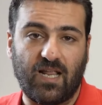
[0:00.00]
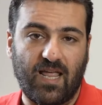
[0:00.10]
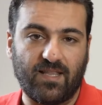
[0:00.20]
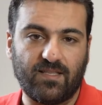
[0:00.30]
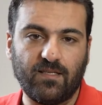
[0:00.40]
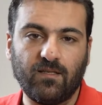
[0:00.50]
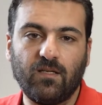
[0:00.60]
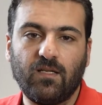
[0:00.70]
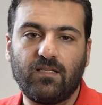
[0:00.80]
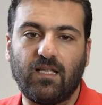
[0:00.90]
hand
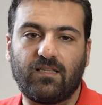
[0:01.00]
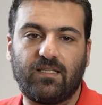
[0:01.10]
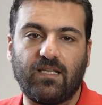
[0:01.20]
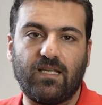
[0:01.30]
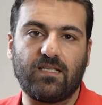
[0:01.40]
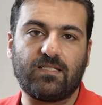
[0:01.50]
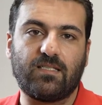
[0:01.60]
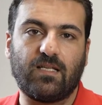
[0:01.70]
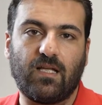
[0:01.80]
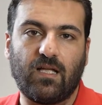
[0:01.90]
that is
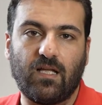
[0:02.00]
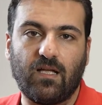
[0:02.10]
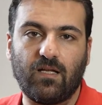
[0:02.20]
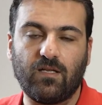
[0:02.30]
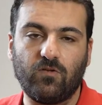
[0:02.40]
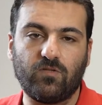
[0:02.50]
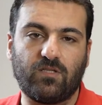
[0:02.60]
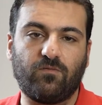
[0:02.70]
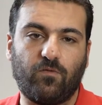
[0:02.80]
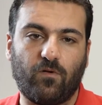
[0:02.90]

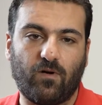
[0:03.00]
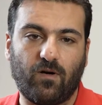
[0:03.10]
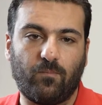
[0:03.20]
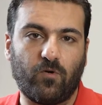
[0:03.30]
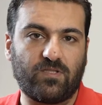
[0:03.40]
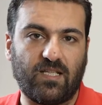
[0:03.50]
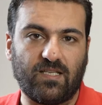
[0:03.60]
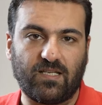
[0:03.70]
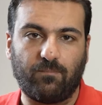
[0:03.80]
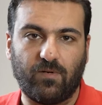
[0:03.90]
used for
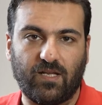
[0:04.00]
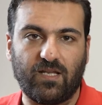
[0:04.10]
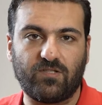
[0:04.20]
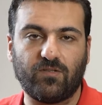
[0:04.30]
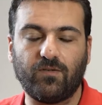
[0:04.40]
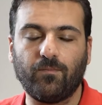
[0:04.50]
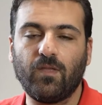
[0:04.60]
prosthetic application.